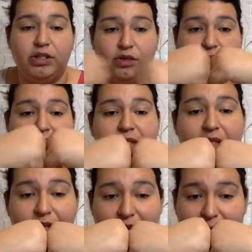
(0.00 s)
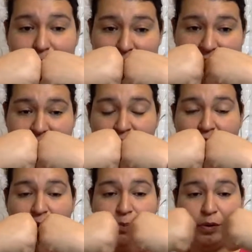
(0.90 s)
So if these tectonic plates
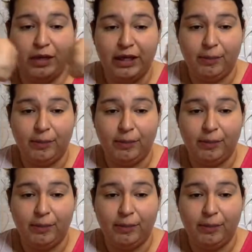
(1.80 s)
are pulling